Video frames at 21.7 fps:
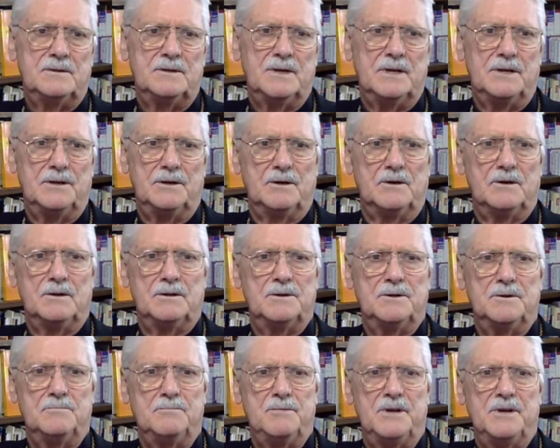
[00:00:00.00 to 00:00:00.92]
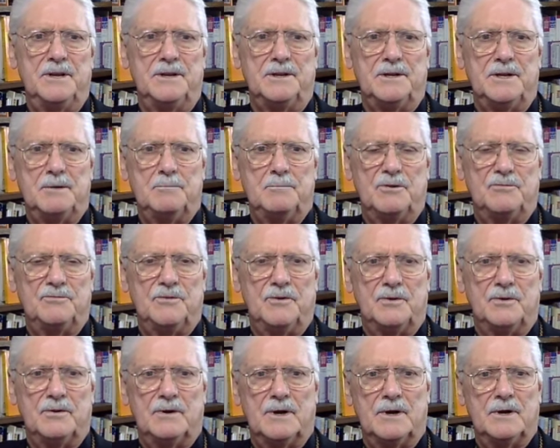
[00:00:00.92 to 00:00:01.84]
in all humility
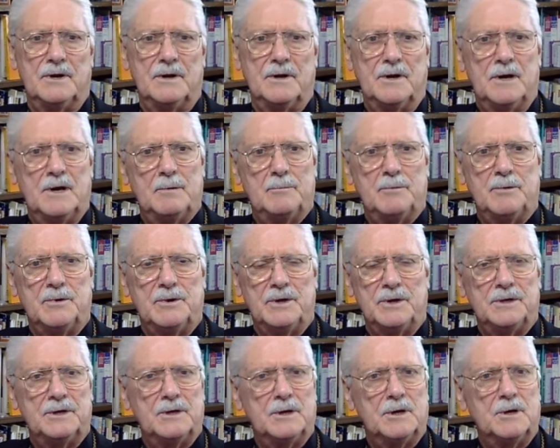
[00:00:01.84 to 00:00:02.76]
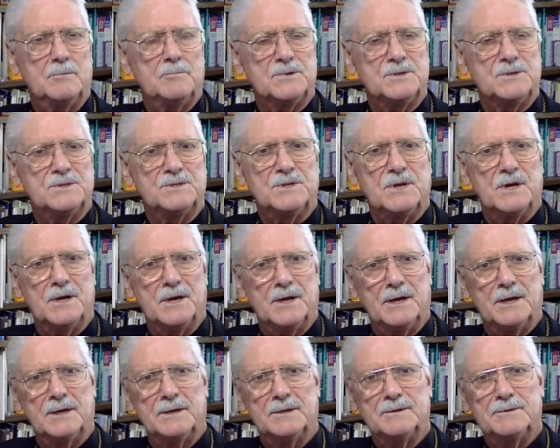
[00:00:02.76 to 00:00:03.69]
before our Abba and our
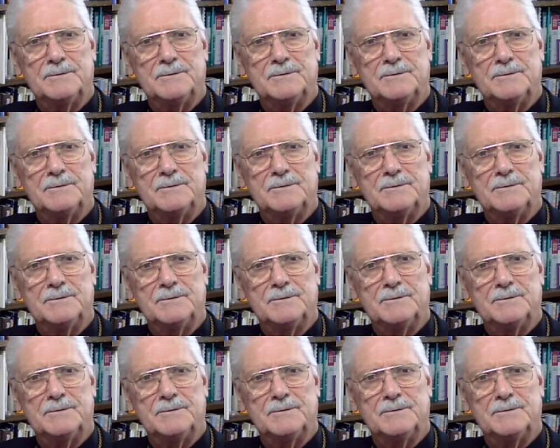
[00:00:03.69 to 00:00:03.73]
Messiah.